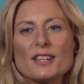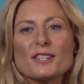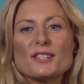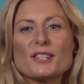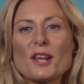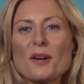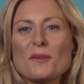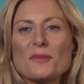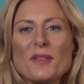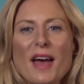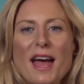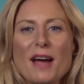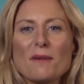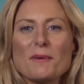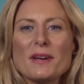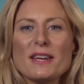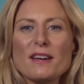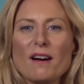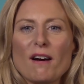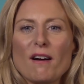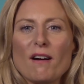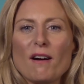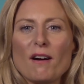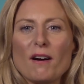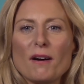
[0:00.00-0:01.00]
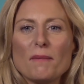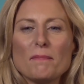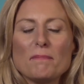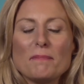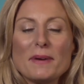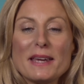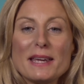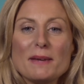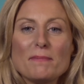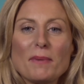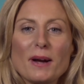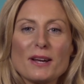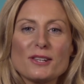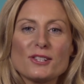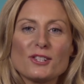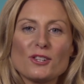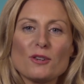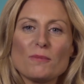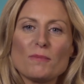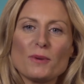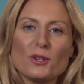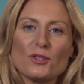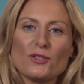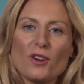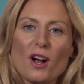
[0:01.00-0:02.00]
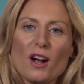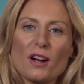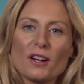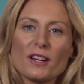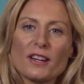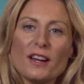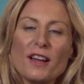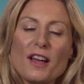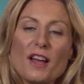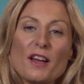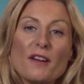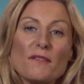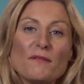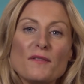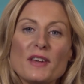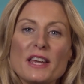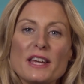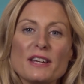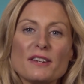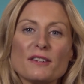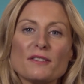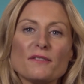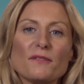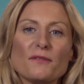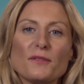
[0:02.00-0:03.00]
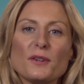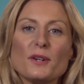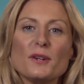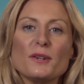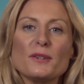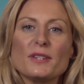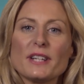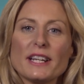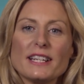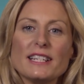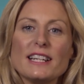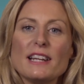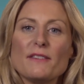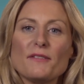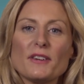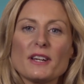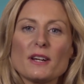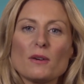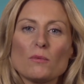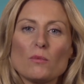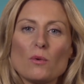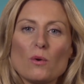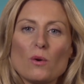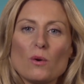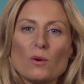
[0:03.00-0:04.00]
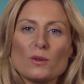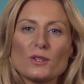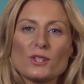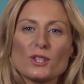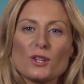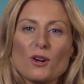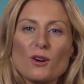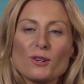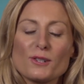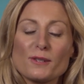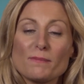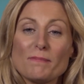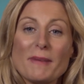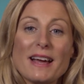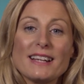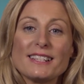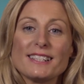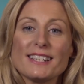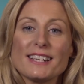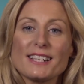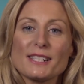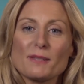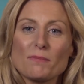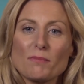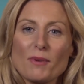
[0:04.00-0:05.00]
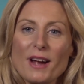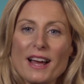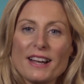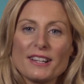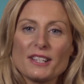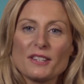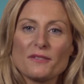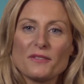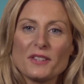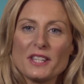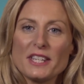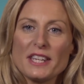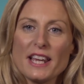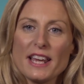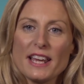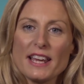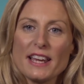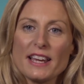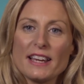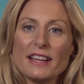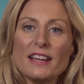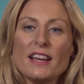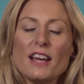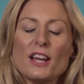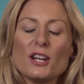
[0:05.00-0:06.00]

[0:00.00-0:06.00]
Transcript: So there we are, Be by Superdrug, Vegan Food and Living Awards Cosmetics Brand of the Year